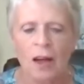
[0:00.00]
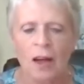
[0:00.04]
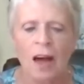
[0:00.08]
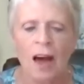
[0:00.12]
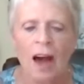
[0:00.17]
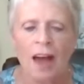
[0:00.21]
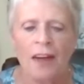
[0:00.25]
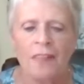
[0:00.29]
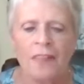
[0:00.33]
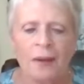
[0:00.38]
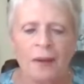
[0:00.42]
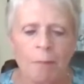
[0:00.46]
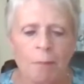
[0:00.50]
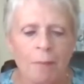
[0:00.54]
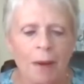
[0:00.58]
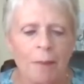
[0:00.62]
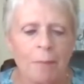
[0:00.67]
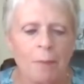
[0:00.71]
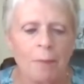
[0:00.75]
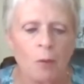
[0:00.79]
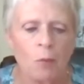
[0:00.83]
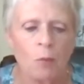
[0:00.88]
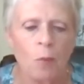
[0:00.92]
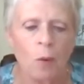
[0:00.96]
I think
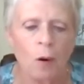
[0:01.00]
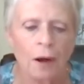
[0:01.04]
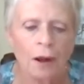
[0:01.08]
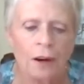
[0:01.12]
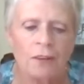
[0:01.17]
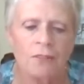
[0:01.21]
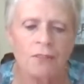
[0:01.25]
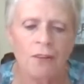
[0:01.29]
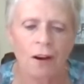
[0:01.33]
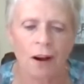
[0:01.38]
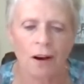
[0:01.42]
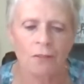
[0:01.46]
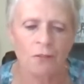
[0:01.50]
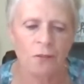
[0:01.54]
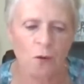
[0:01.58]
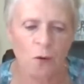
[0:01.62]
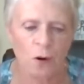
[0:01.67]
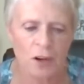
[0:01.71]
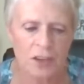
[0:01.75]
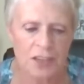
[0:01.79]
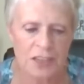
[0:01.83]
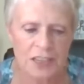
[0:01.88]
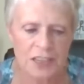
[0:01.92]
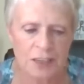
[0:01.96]
maybe one of our
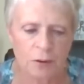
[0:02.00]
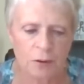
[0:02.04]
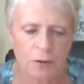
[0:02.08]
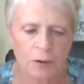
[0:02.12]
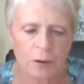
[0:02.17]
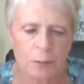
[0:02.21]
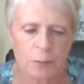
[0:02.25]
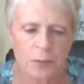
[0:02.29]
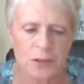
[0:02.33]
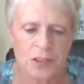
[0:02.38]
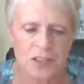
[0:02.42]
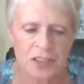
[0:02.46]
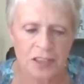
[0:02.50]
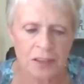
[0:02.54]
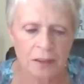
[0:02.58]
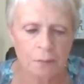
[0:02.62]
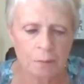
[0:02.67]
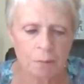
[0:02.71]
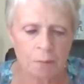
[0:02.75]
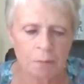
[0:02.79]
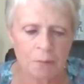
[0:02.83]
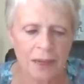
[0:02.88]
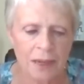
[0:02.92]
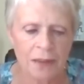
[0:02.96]
14 groups
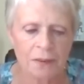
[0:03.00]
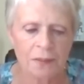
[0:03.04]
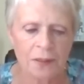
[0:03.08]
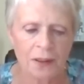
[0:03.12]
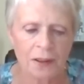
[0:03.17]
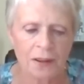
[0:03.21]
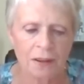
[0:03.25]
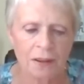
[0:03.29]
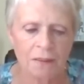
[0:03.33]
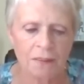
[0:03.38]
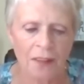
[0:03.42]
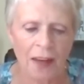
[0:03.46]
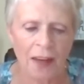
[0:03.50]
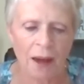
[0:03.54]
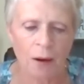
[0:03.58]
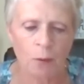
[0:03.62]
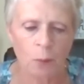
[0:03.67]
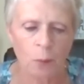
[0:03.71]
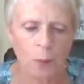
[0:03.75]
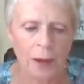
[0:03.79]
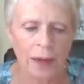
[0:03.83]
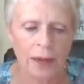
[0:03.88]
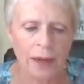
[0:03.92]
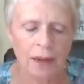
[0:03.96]
didn't meet that
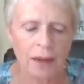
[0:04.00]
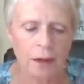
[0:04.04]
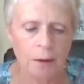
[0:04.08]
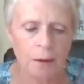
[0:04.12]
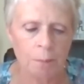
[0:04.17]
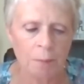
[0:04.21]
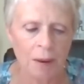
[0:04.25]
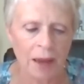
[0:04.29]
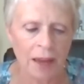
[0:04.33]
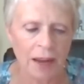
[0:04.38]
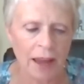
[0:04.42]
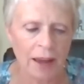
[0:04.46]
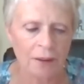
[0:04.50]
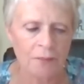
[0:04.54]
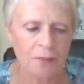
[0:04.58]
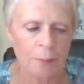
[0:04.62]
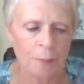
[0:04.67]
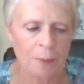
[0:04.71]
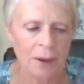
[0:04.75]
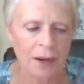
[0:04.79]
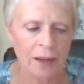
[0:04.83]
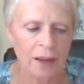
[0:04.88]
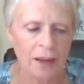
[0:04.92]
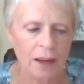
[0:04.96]
week, but
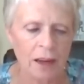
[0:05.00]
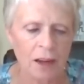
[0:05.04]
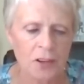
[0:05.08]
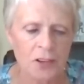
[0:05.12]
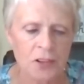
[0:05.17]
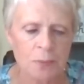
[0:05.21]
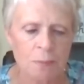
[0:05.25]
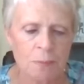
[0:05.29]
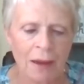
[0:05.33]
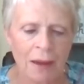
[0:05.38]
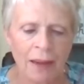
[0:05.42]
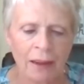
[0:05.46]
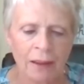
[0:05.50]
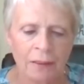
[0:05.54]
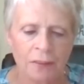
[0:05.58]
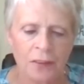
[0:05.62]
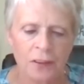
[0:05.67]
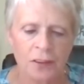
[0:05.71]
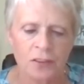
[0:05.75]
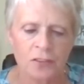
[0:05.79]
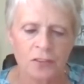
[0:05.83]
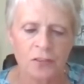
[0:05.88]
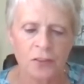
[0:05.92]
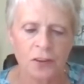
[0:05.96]
everybody else made
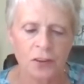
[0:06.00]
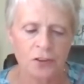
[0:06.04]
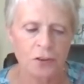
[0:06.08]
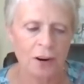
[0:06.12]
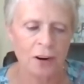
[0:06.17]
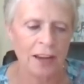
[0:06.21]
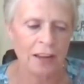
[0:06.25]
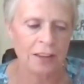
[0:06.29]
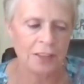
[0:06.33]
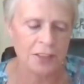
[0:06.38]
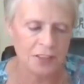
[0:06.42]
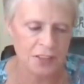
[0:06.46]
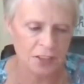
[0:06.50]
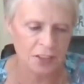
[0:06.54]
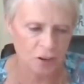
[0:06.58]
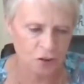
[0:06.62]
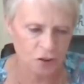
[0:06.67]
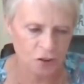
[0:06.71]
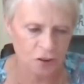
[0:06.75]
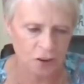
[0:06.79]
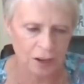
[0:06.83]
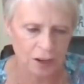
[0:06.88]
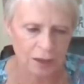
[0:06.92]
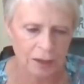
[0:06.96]
the
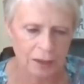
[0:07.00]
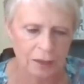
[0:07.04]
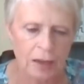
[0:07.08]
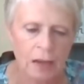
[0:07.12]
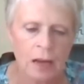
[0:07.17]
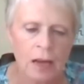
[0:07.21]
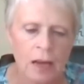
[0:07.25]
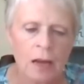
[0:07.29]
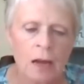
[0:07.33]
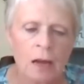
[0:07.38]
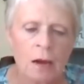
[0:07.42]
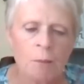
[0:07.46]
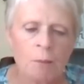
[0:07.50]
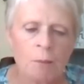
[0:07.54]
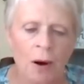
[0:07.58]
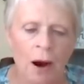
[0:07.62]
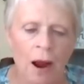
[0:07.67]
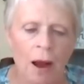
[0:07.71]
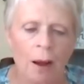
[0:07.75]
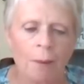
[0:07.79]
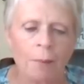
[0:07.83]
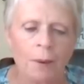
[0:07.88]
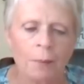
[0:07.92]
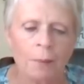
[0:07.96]
transition.
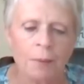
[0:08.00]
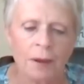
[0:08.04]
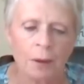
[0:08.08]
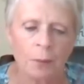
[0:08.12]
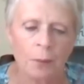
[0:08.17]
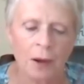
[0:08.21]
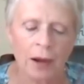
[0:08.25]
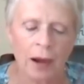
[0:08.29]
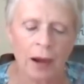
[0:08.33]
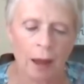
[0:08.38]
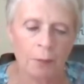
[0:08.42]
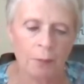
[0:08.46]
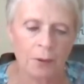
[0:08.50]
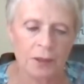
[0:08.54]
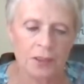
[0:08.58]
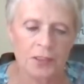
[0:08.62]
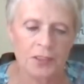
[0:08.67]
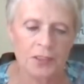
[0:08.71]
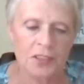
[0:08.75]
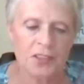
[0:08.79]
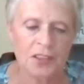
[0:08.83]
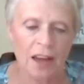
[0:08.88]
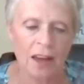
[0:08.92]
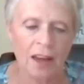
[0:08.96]
Probably what I would
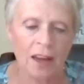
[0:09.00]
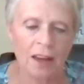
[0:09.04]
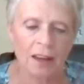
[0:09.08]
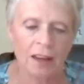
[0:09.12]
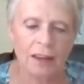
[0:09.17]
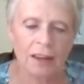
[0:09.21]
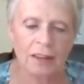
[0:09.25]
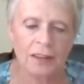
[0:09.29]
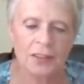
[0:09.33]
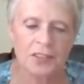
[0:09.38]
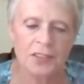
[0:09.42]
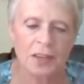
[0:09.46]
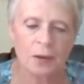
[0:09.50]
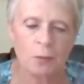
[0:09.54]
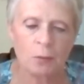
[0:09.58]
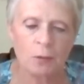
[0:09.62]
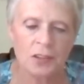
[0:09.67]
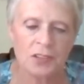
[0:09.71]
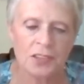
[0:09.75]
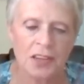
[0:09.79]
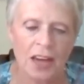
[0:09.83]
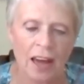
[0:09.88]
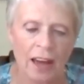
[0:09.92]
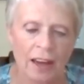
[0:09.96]
say is it
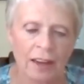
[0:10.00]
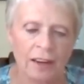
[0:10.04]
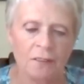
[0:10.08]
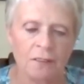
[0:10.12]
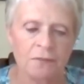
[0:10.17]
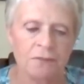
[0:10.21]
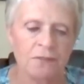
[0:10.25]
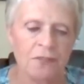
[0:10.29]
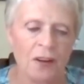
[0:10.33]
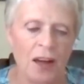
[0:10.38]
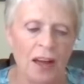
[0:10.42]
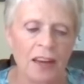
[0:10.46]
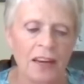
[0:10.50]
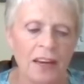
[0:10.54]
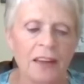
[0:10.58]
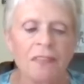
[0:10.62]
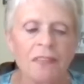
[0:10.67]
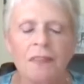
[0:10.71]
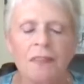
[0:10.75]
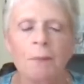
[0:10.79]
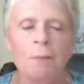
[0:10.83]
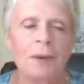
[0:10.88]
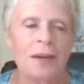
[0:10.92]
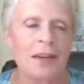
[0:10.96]
was kind of fun at
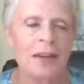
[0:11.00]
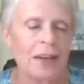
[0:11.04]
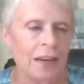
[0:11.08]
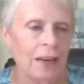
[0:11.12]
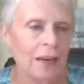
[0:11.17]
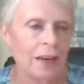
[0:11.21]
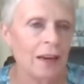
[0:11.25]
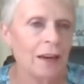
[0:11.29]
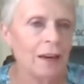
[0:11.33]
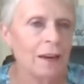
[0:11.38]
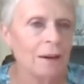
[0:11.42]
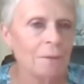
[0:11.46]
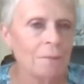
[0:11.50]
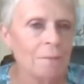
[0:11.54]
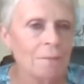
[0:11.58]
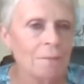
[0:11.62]
the beginning,